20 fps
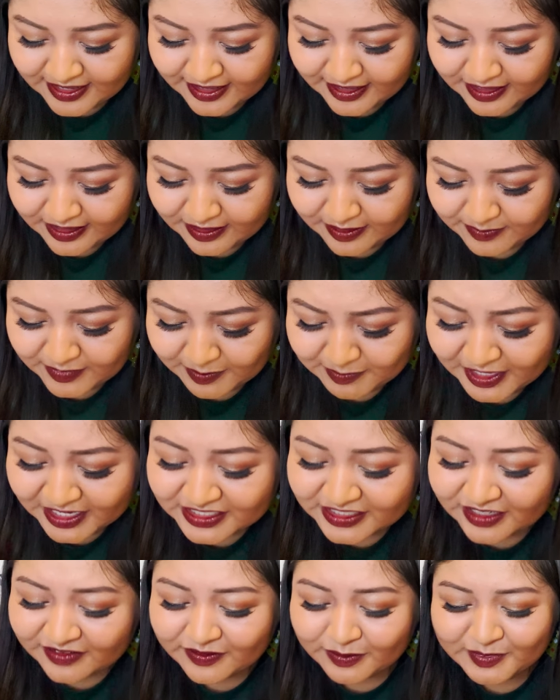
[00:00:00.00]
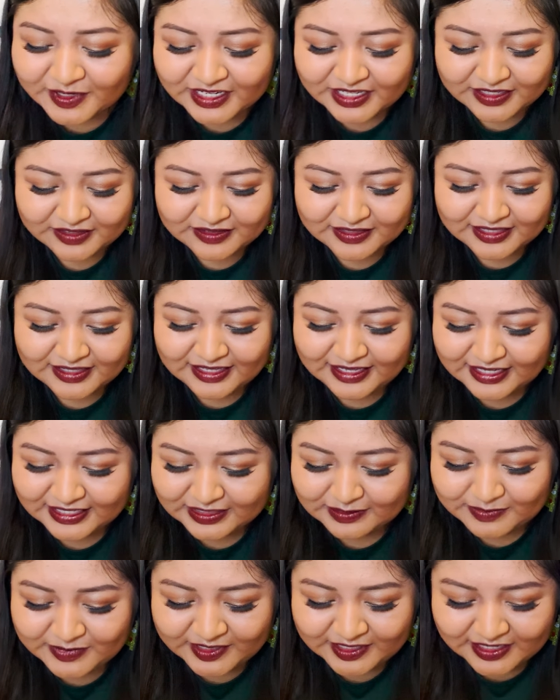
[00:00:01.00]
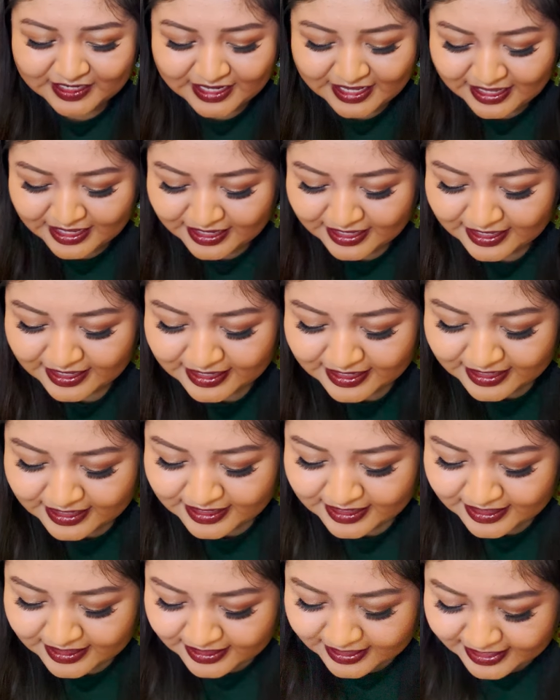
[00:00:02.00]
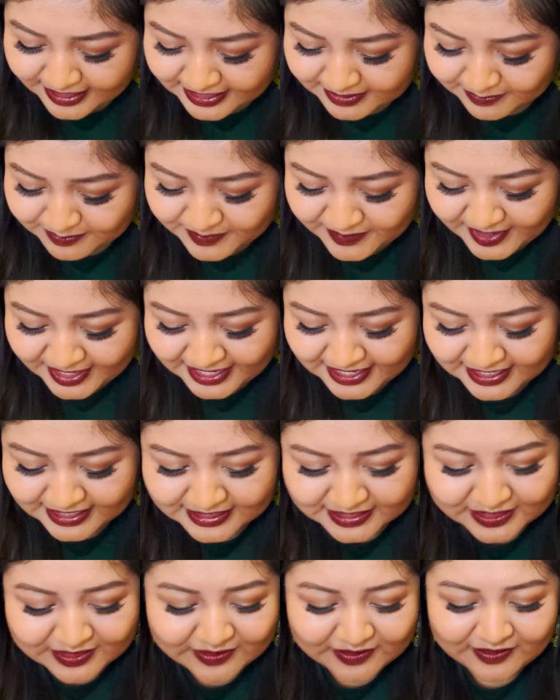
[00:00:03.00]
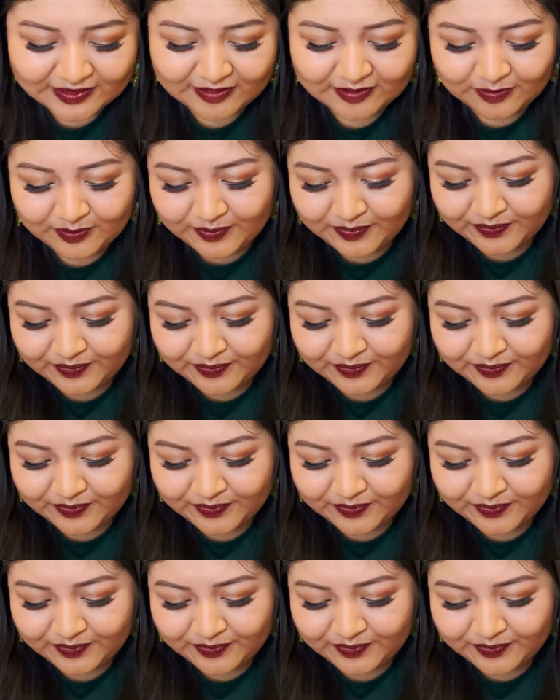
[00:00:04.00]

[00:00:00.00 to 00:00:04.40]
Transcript: um, I'm not sure if I'm going to use these, but I might. So